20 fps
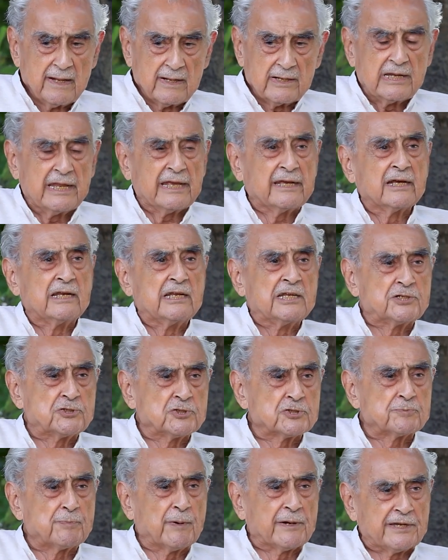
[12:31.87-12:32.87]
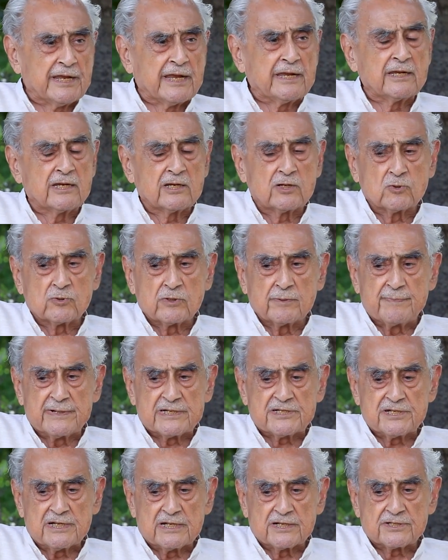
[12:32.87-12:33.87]
legal issues pertaining to the
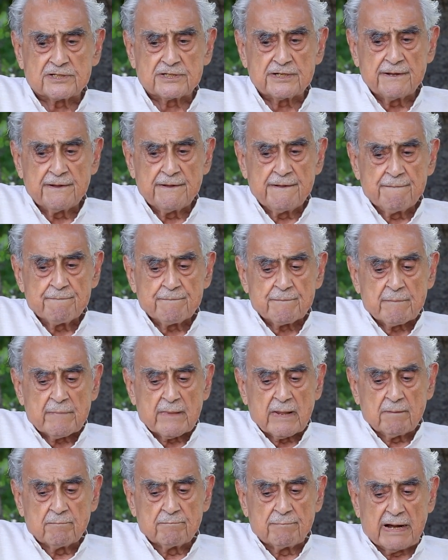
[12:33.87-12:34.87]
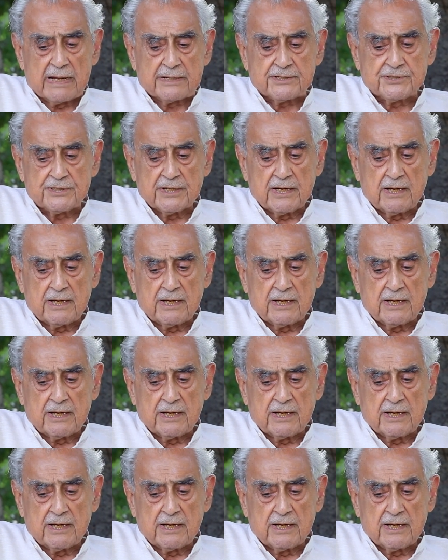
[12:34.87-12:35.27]
business. But